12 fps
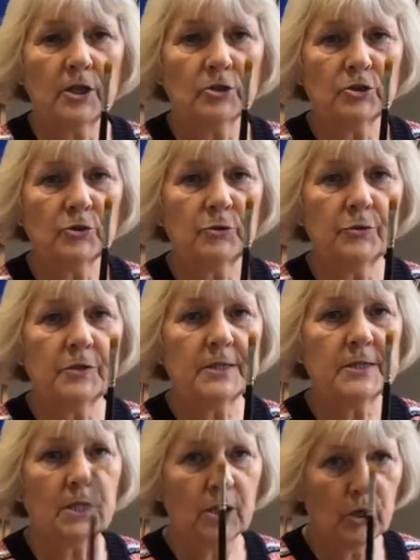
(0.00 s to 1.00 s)
I'll show you
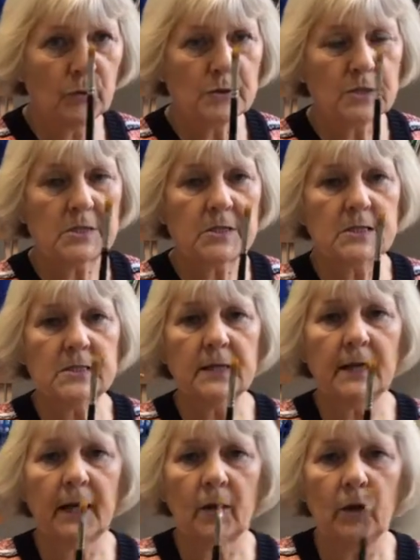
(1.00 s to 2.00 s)
this in closer
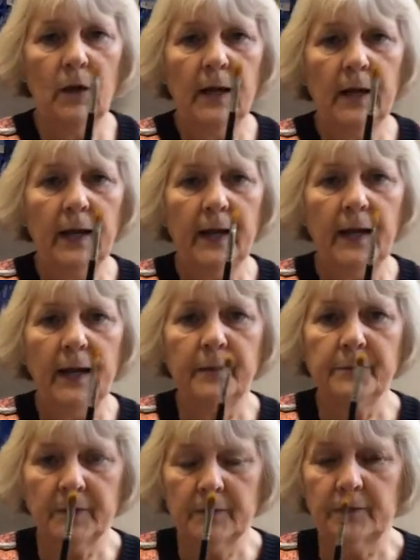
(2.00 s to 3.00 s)
detail
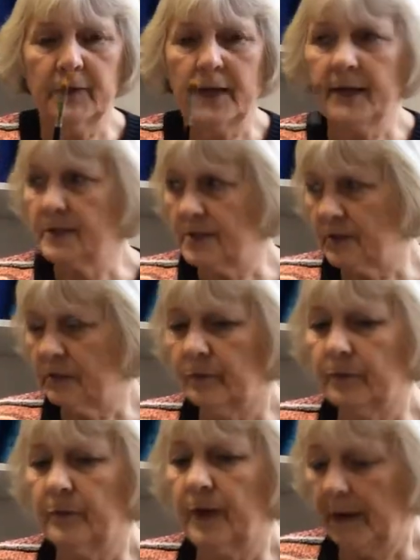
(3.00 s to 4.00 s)
um, at the end of
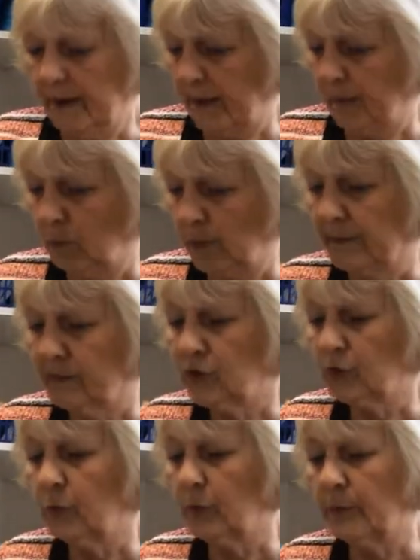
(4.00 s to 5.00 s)
um, when I've
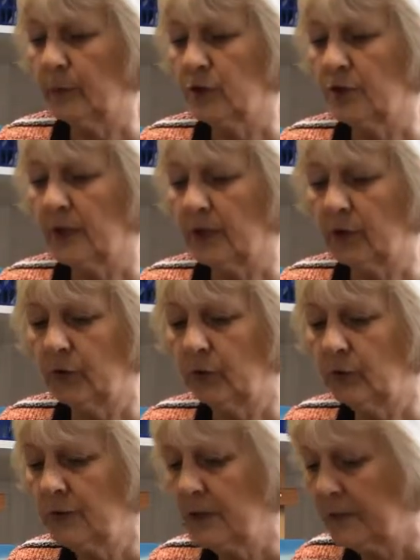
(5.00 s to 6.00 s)
shown you what brushes I
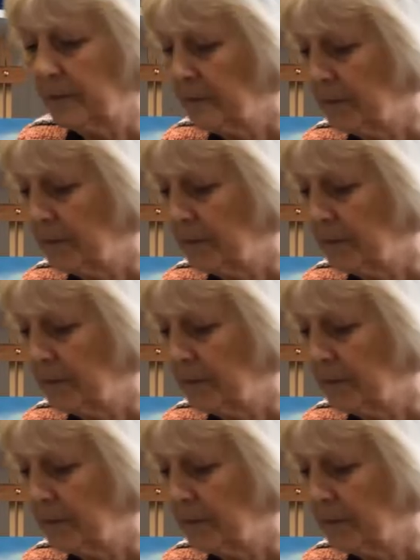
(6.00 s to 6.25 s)
use.